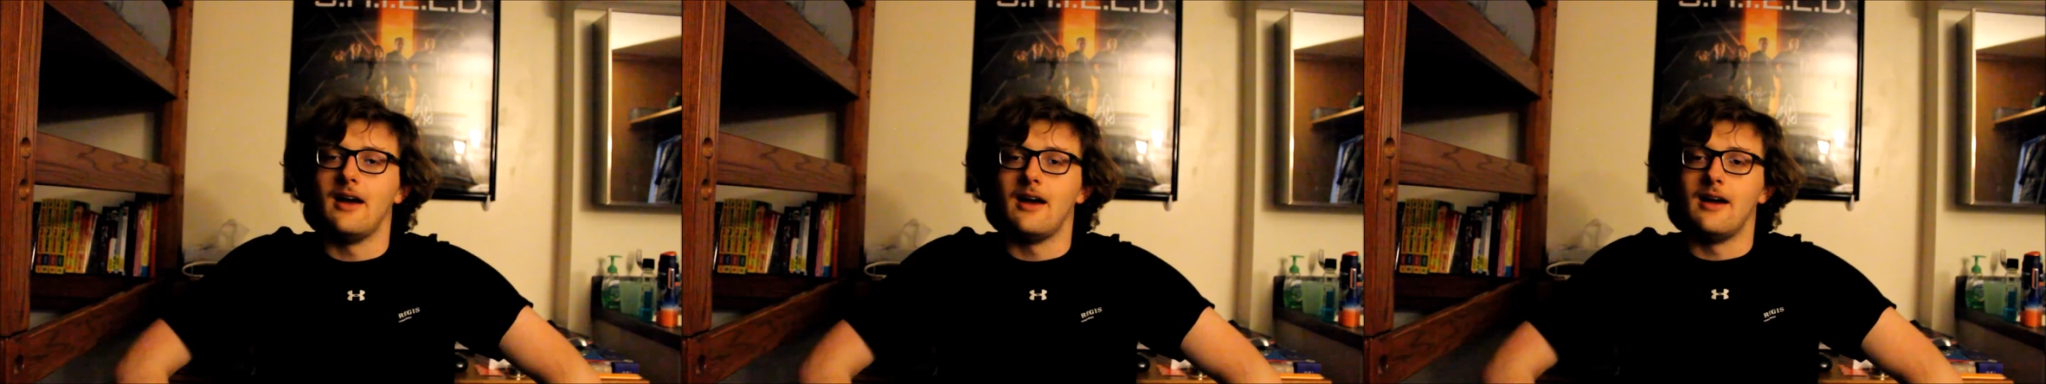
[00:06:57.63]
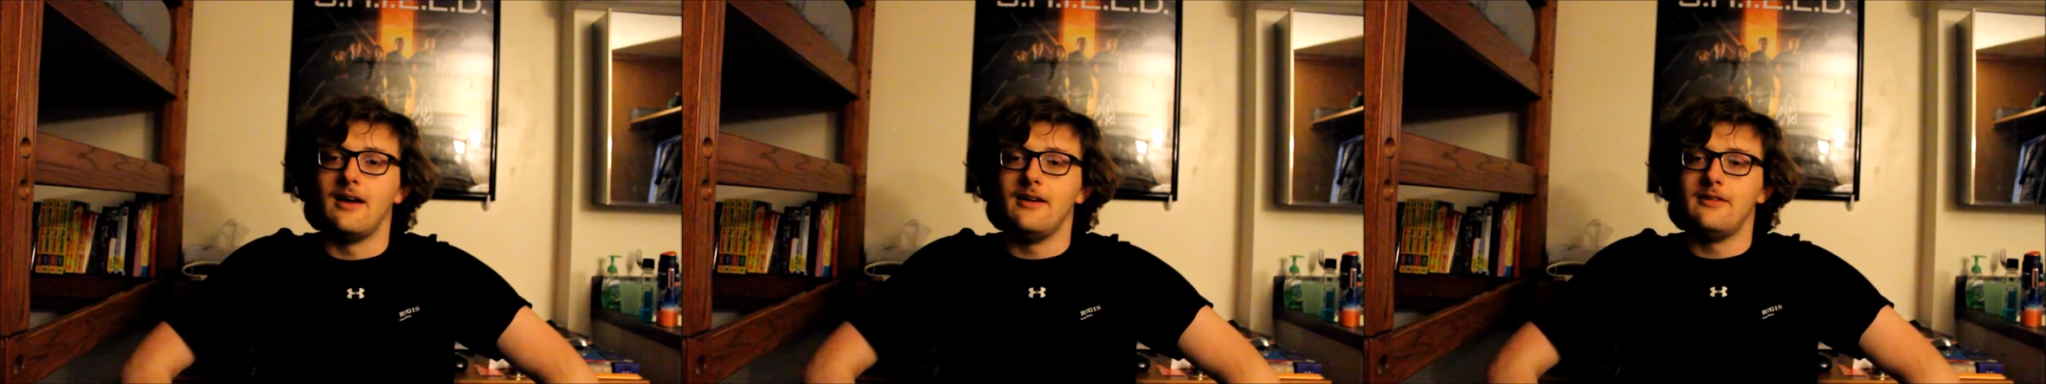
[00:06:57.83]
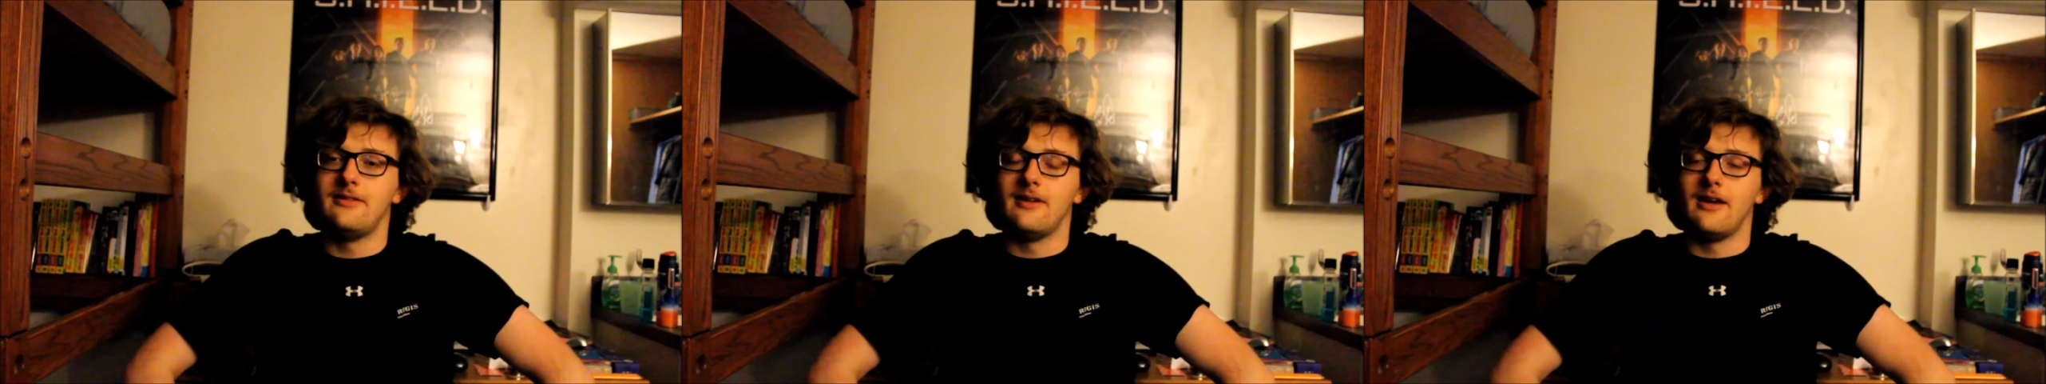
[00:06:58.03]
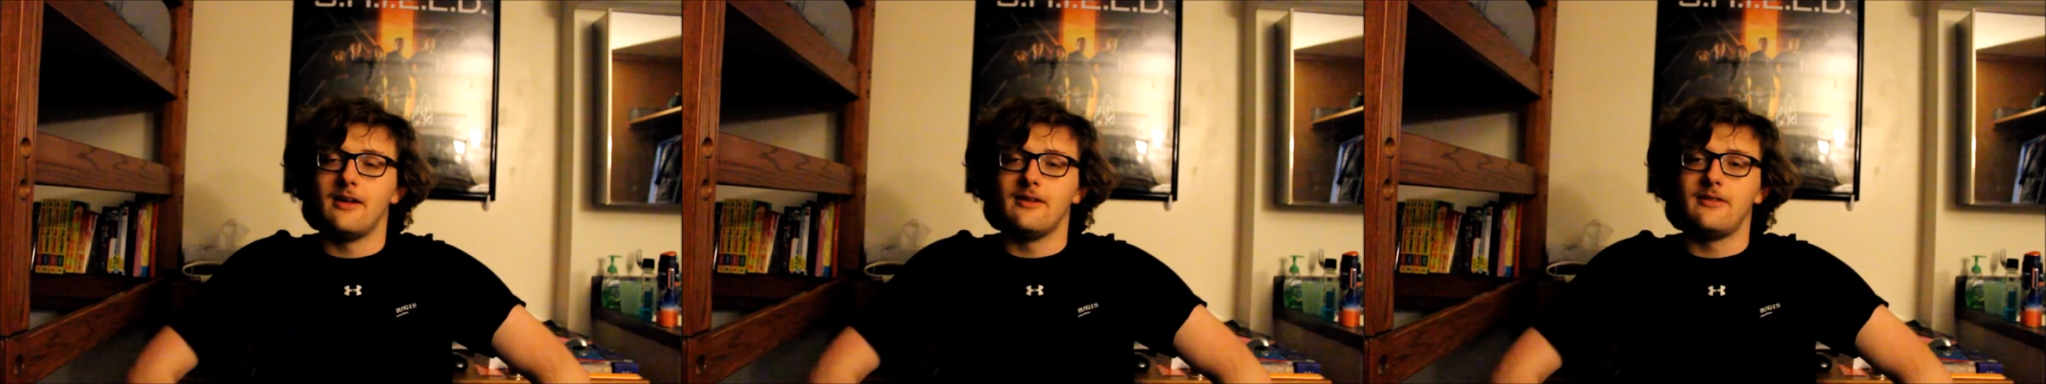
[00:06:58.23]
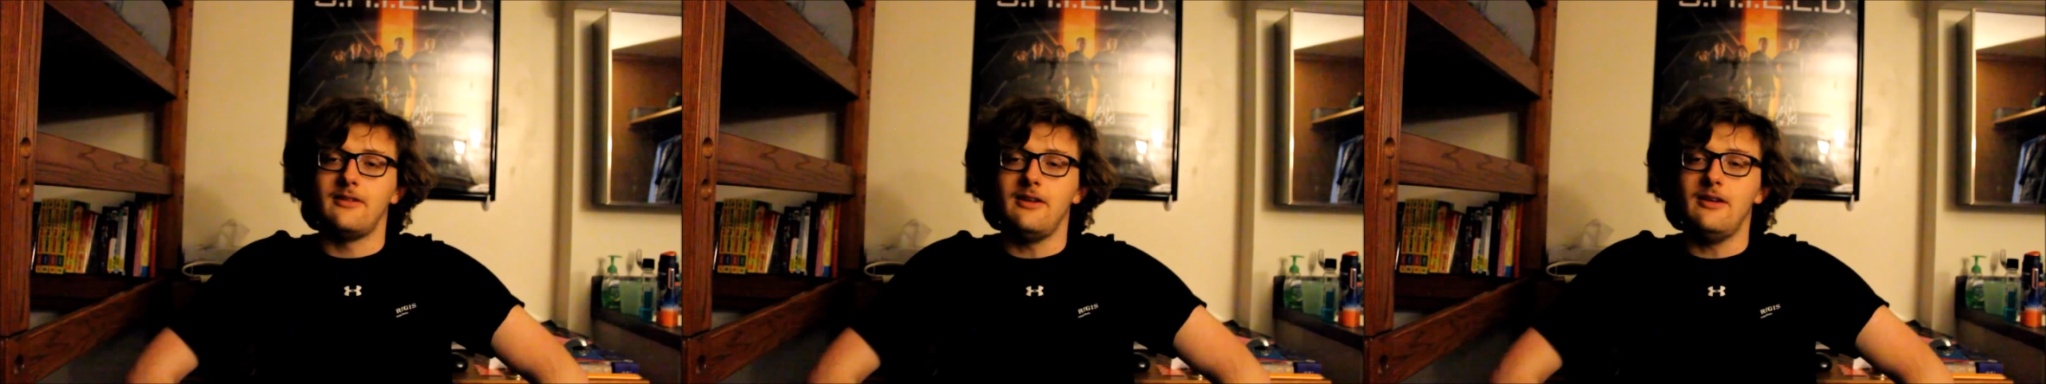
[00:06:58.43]
I
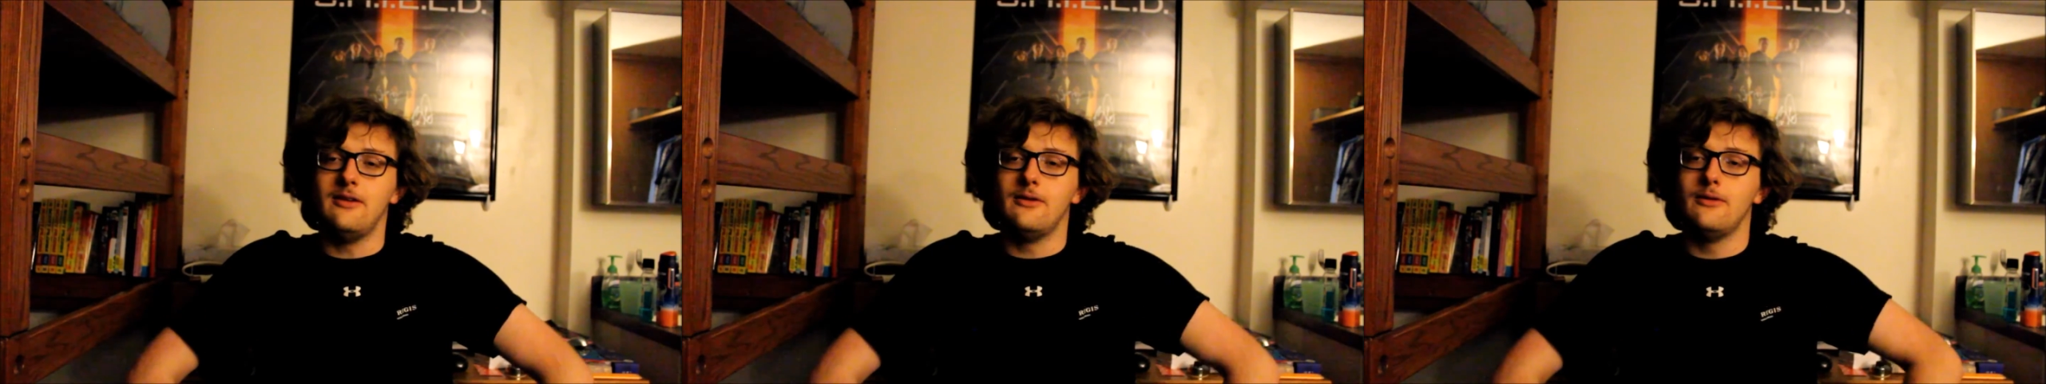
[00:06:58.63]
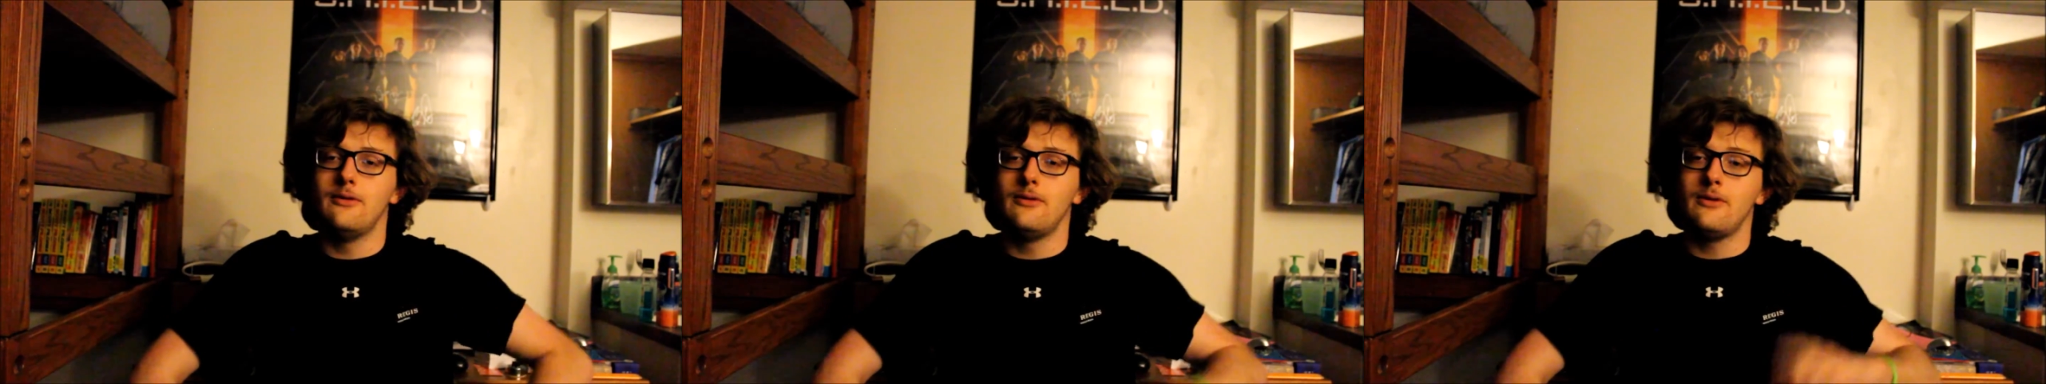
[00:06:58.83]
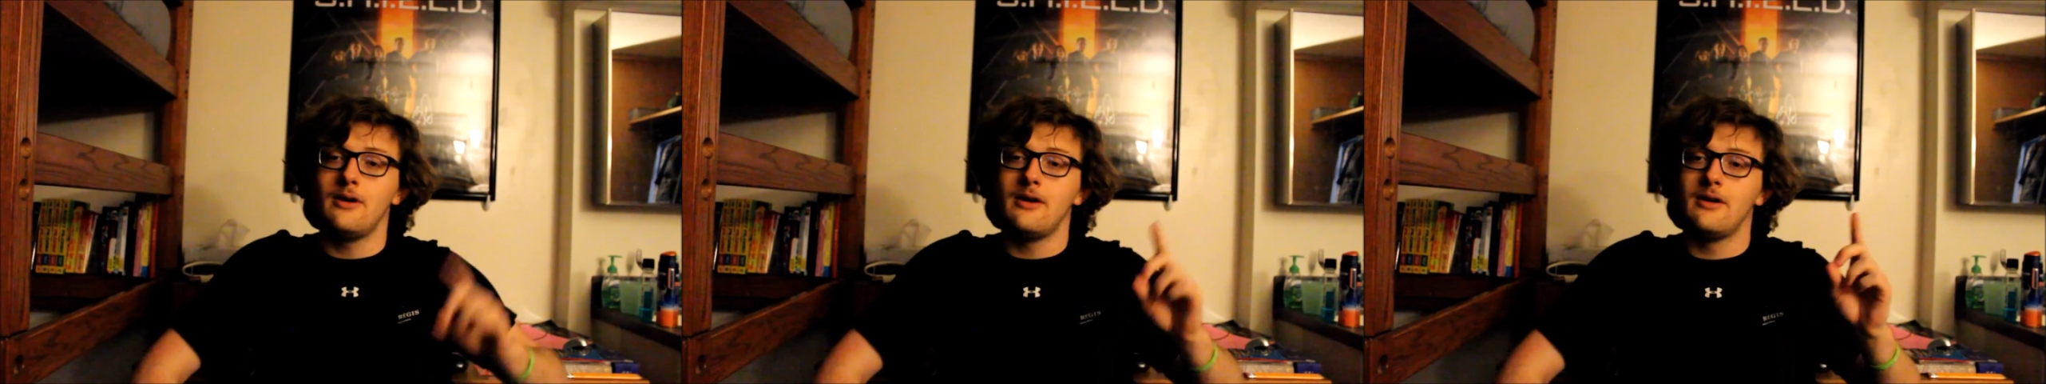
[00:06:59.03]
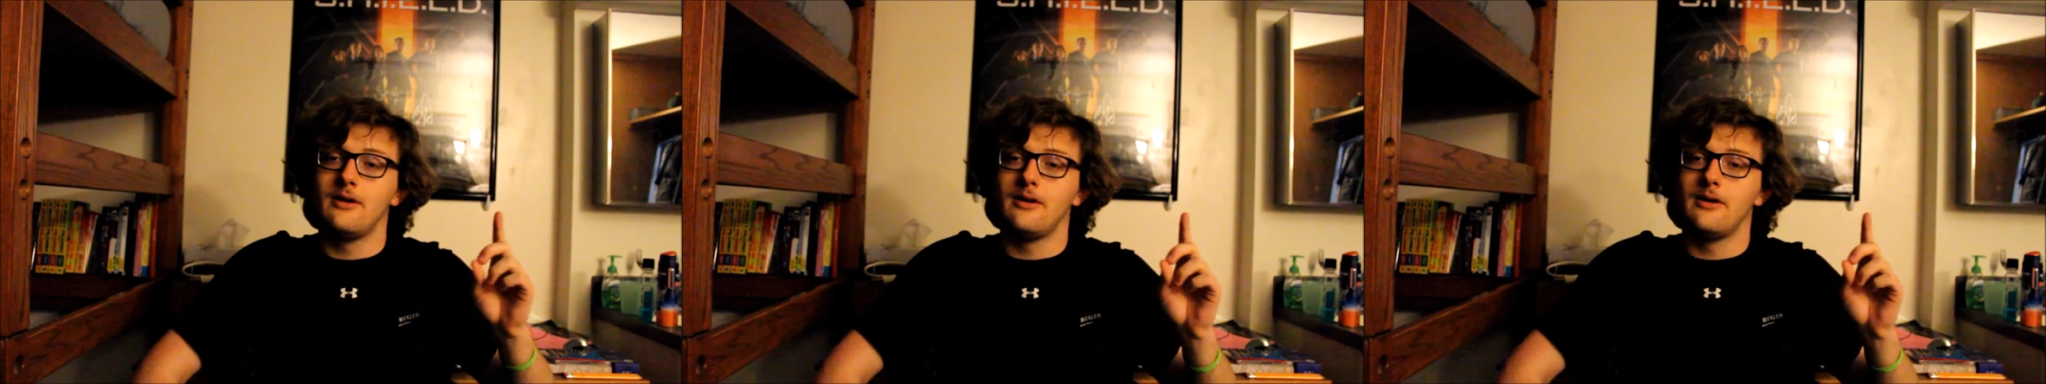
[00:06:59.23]
shall see you